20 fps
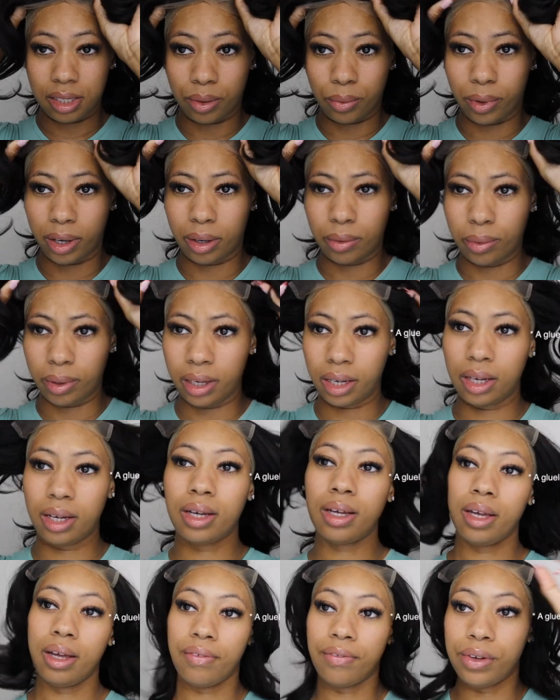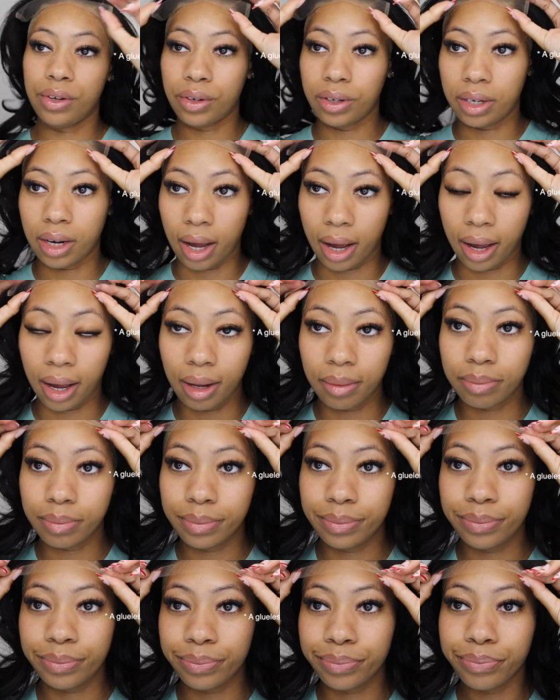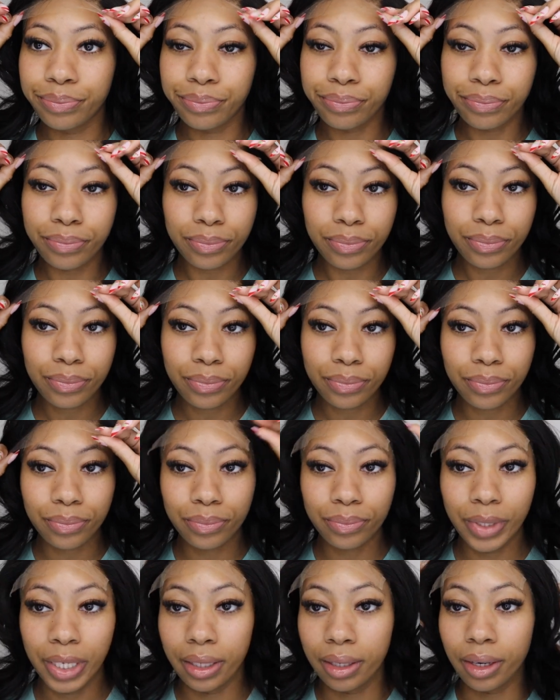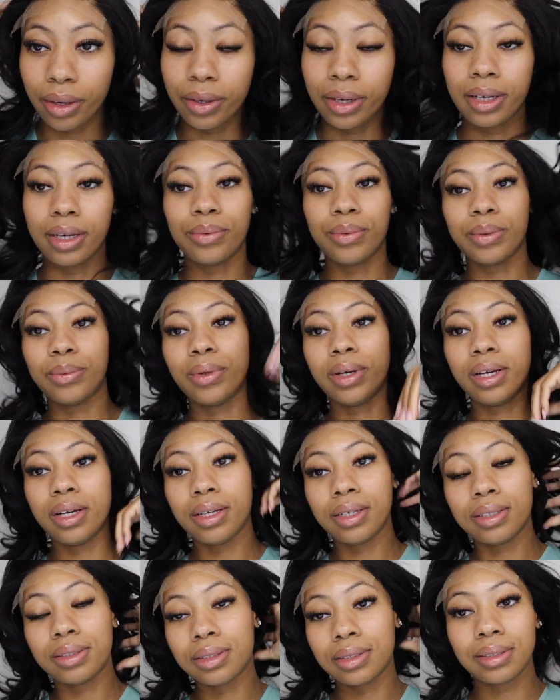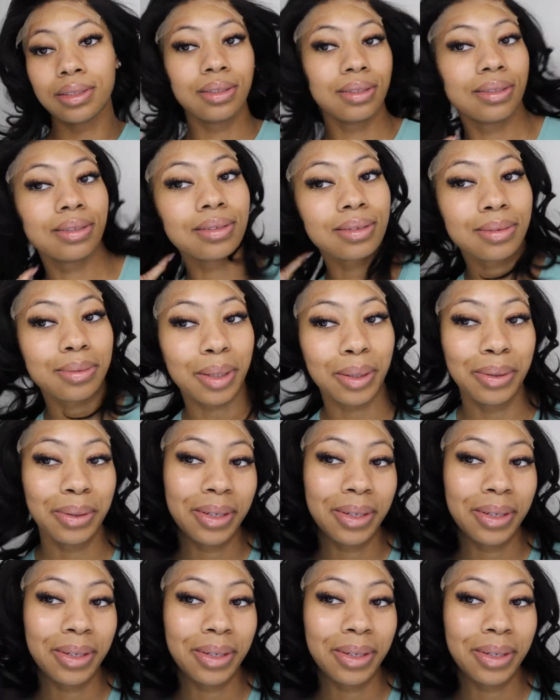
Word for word: to wear wig if you're not you know, good with wigs.